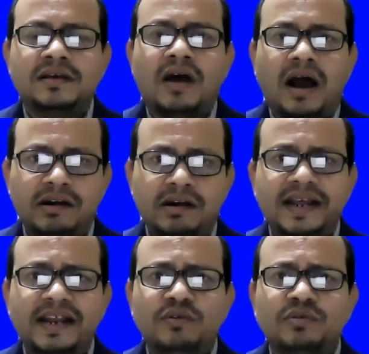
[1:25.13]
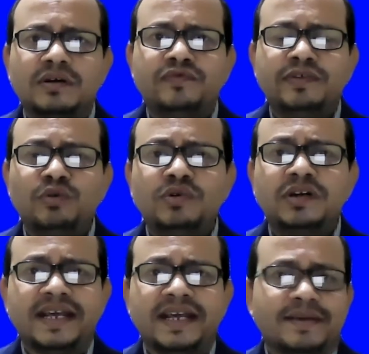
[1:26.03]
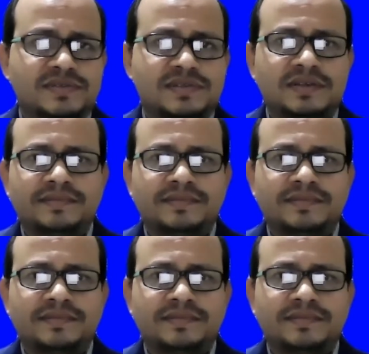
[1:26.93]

I'll tell you the few tips.